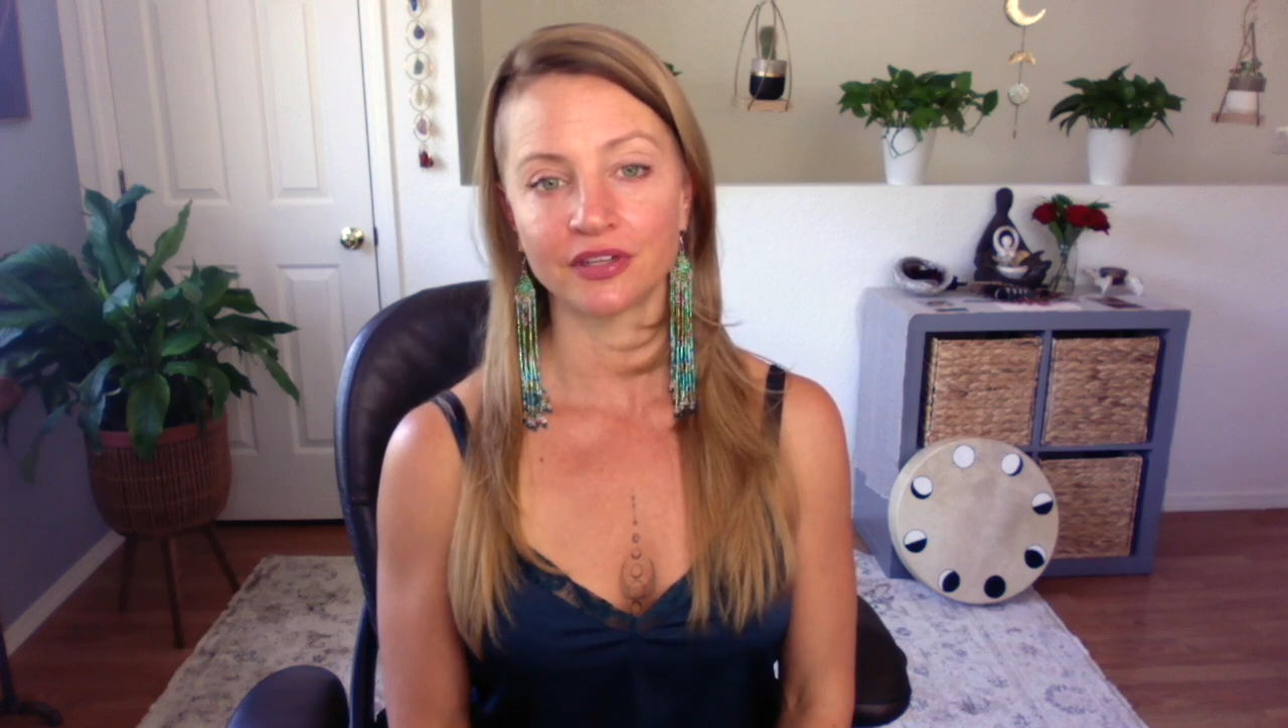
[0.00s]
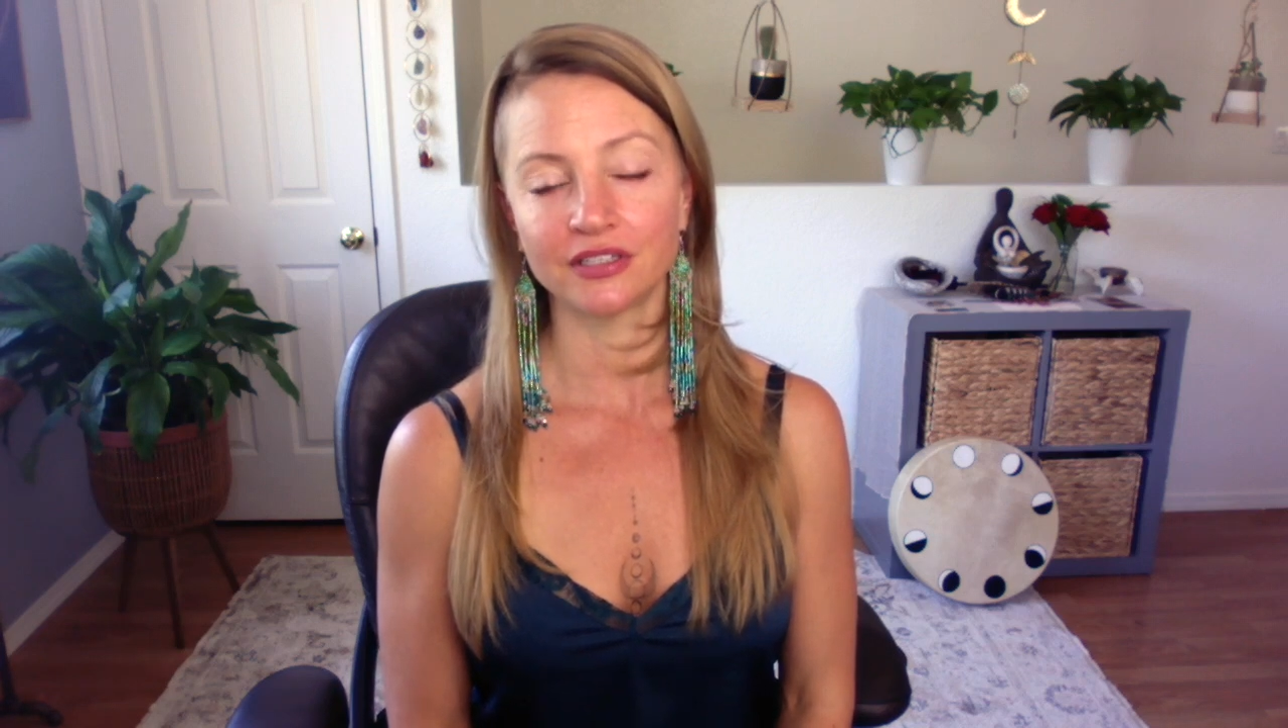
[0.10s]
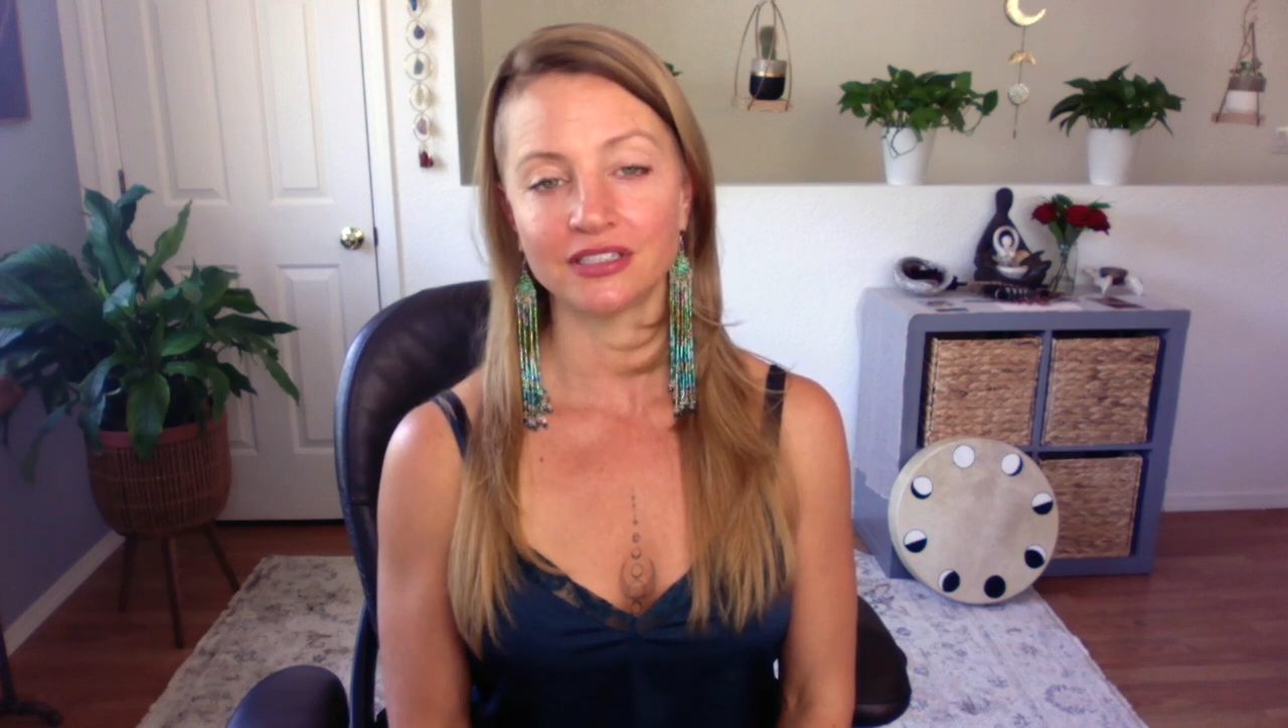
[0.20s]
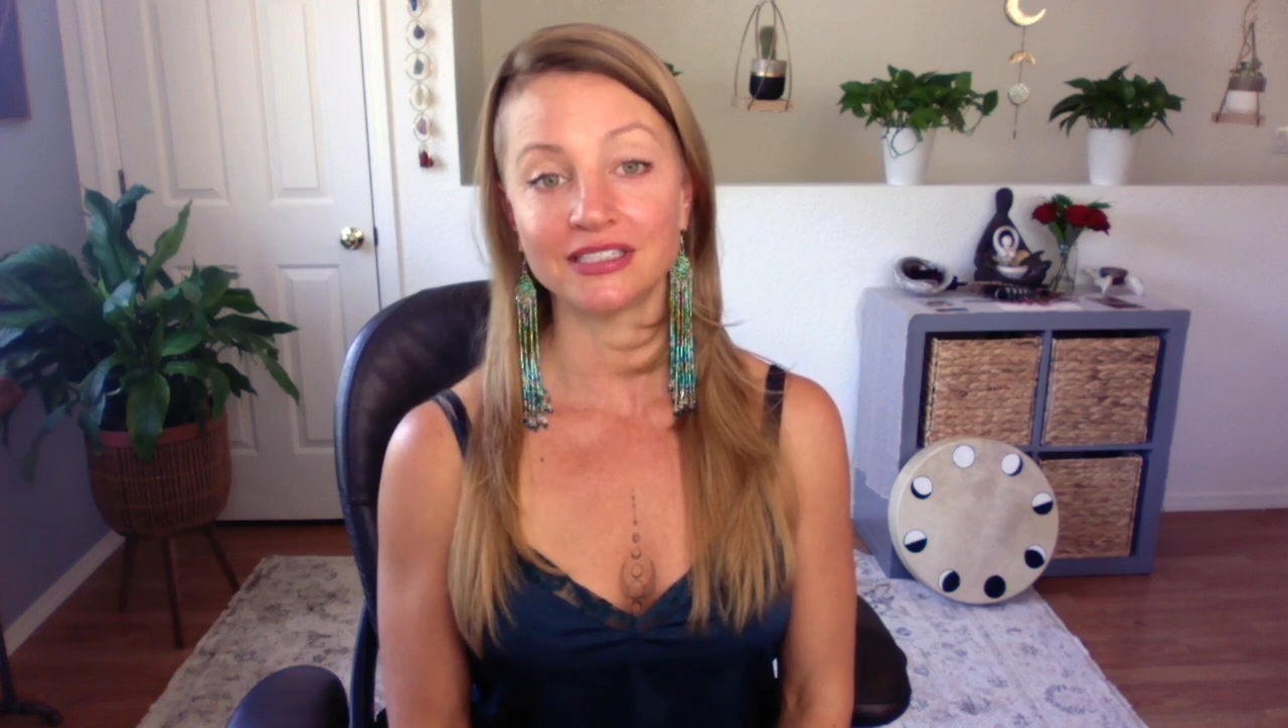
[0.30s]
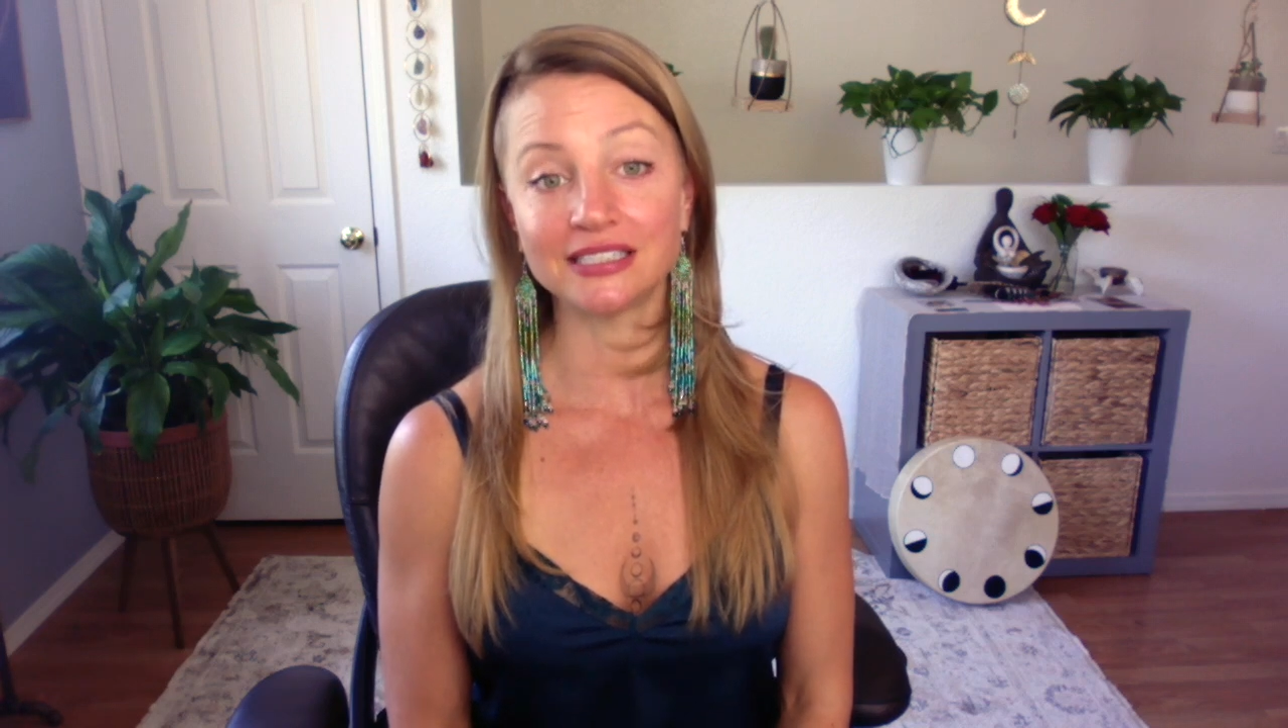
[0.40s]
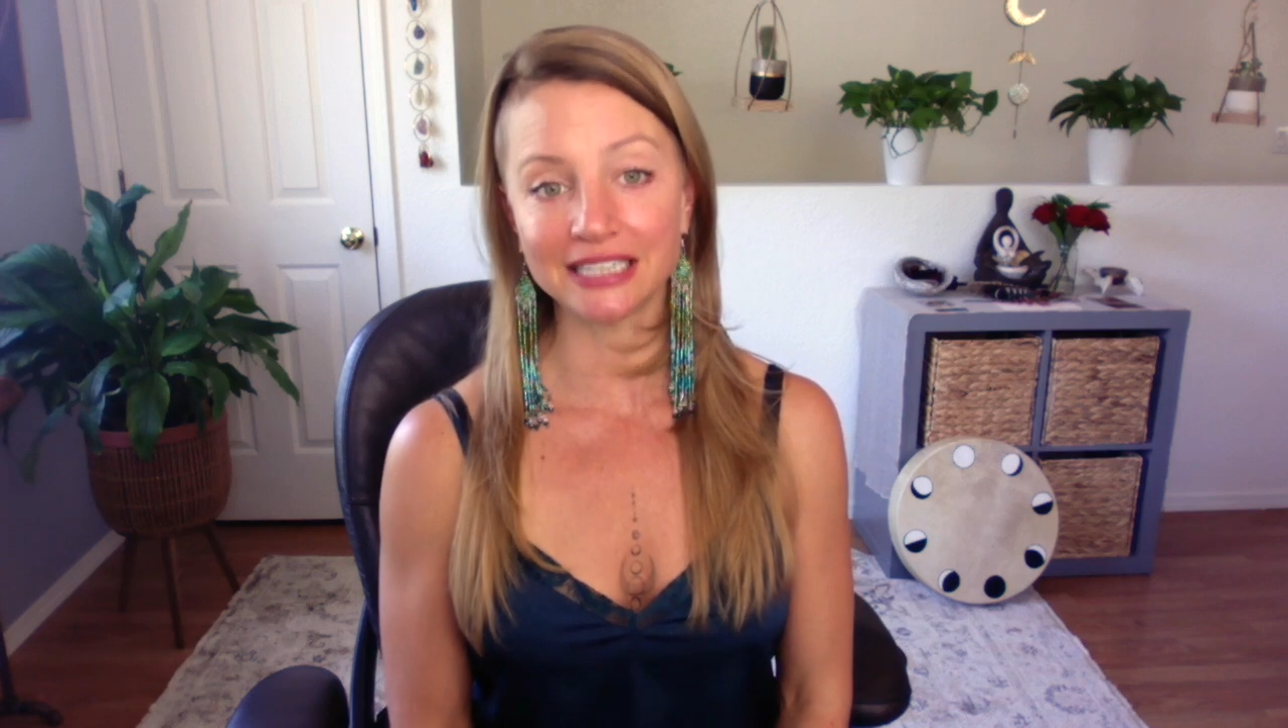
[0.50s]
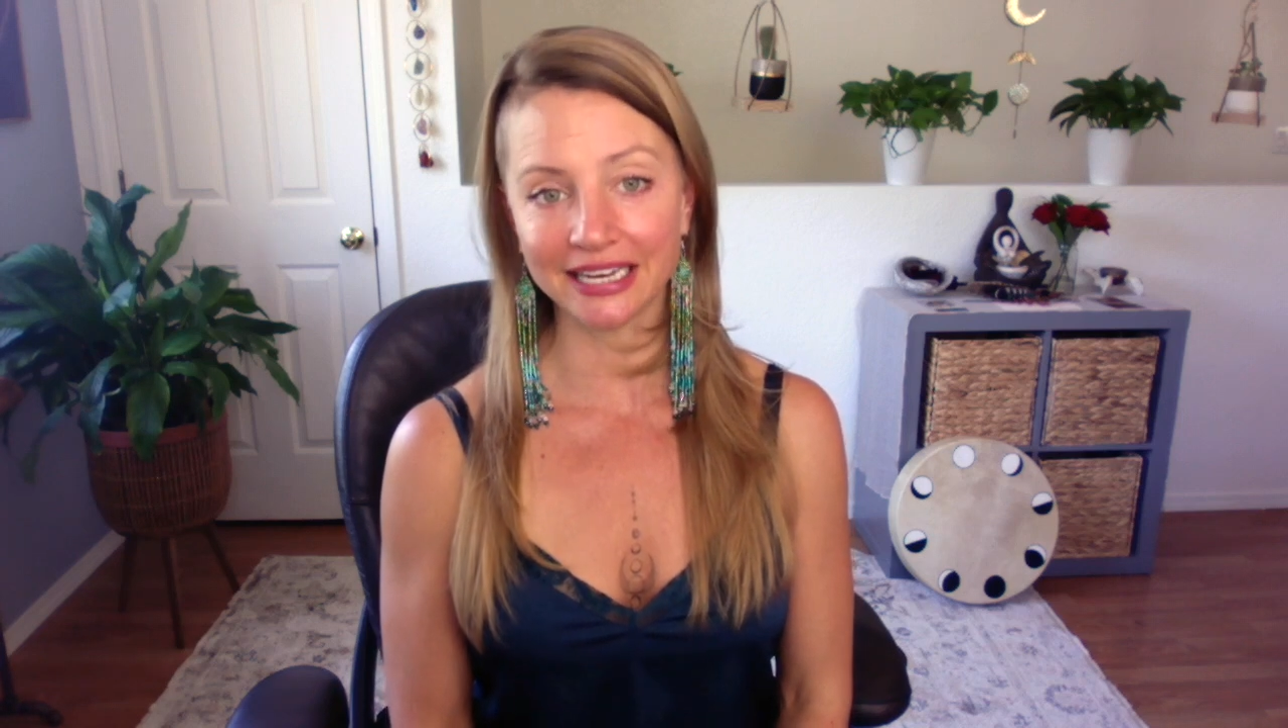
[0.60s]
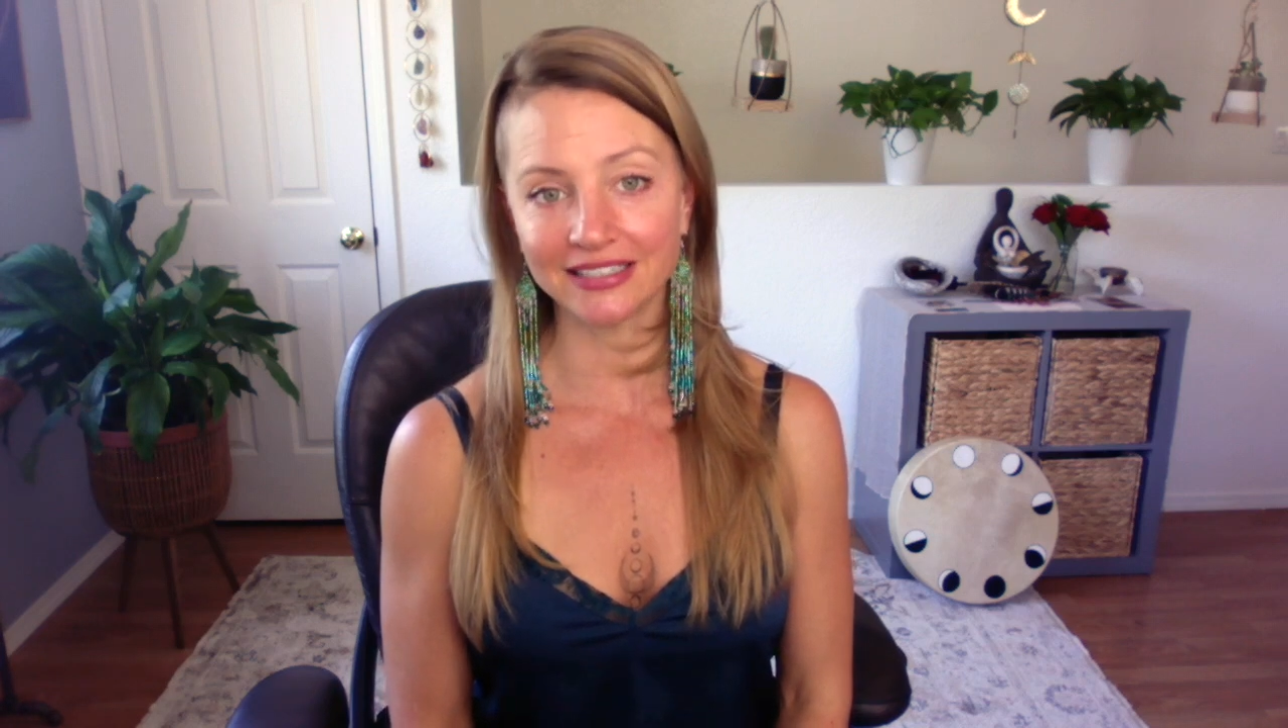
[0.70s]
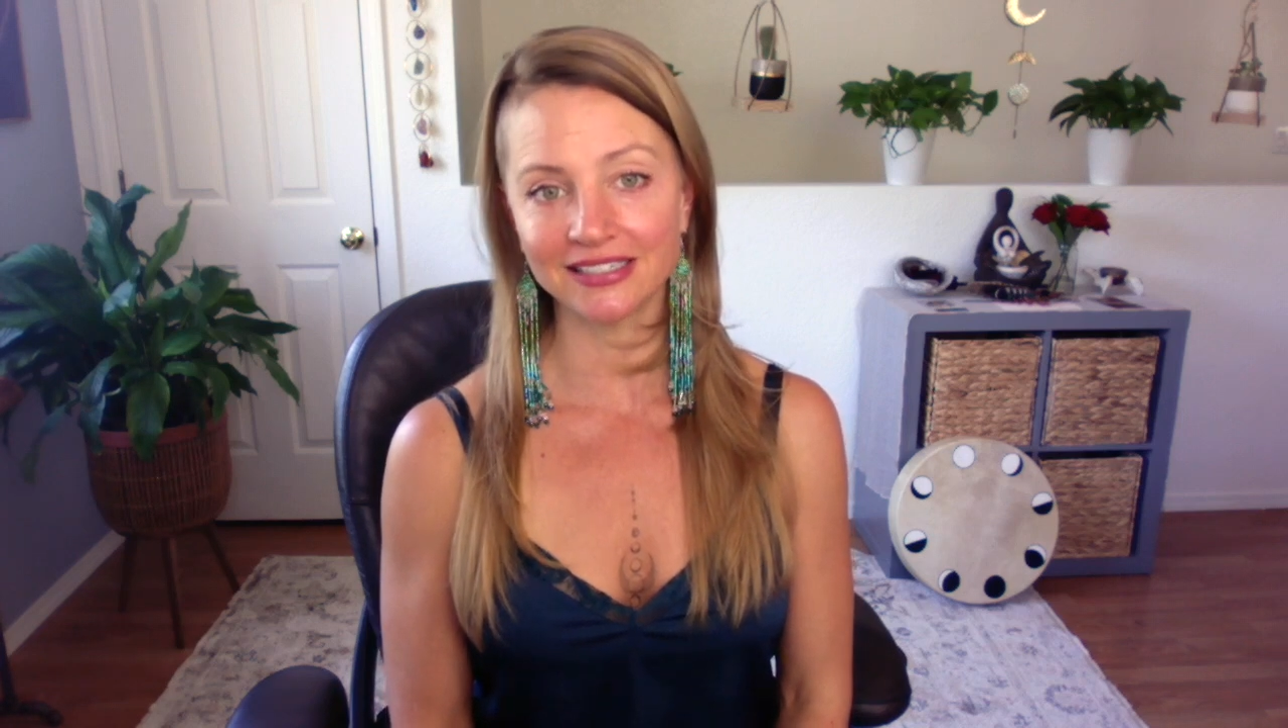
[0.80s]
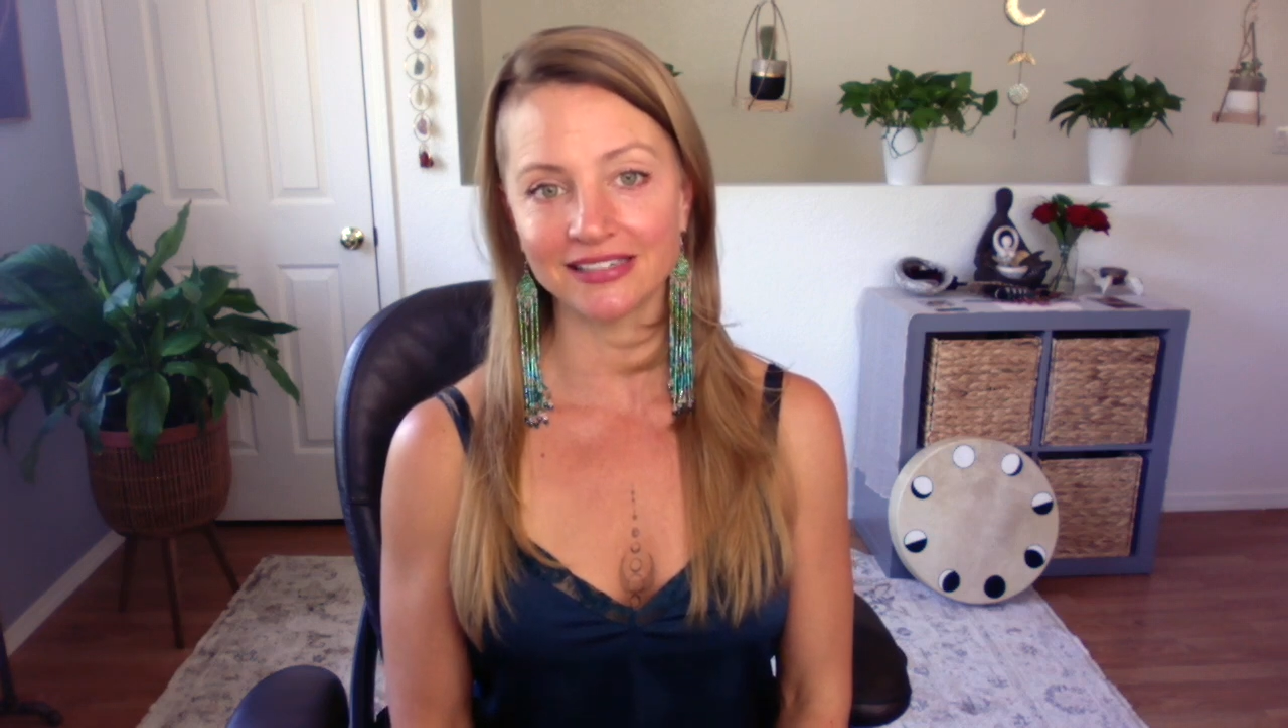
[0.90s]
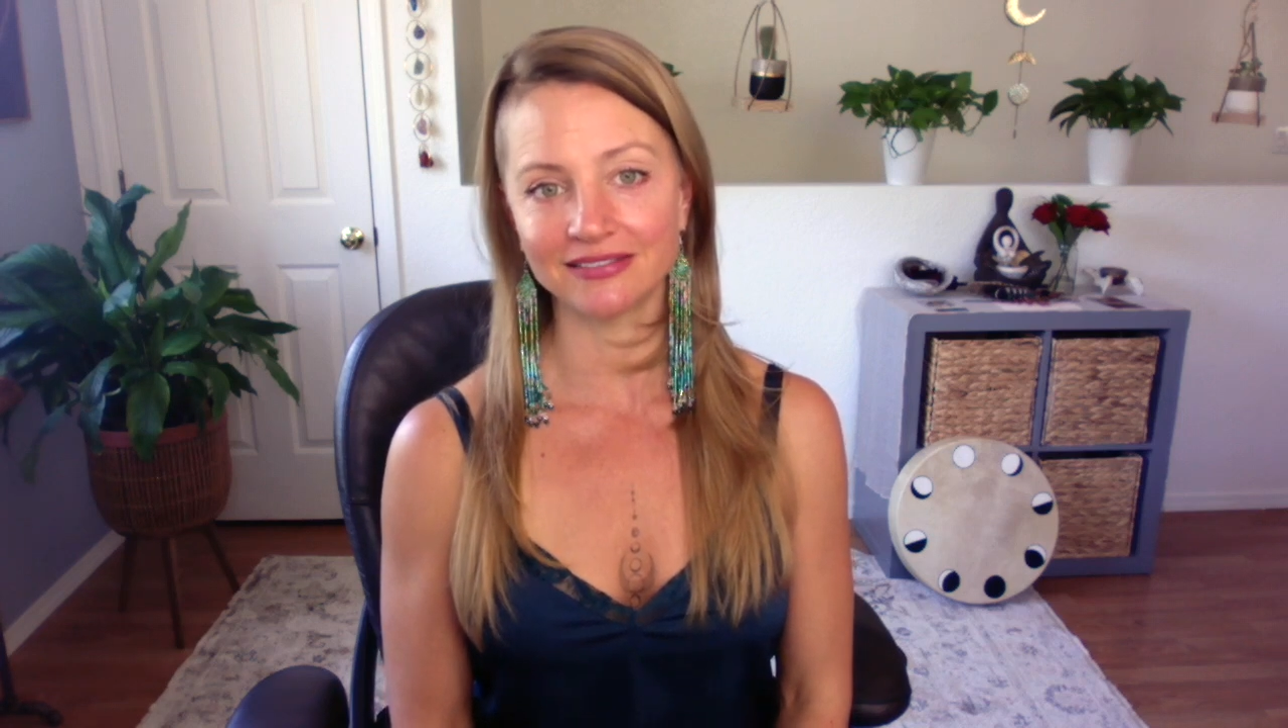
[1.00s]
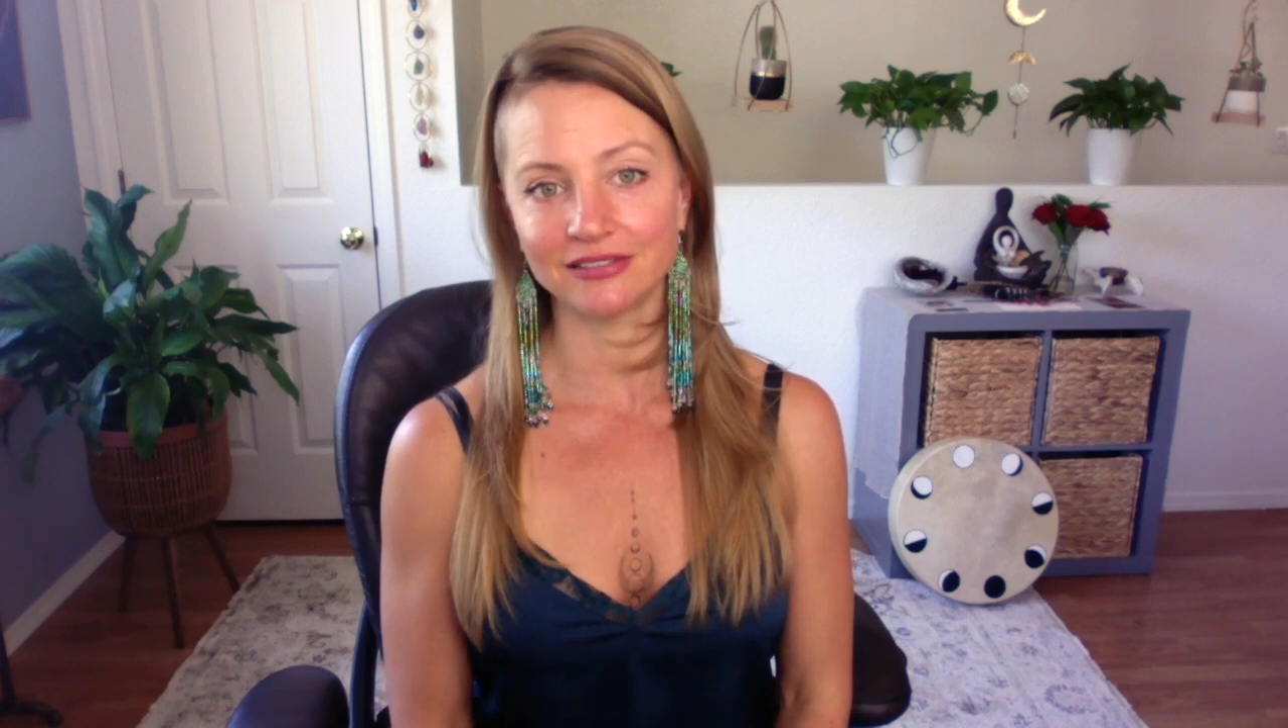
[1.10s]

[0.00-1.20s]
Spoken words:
to sit,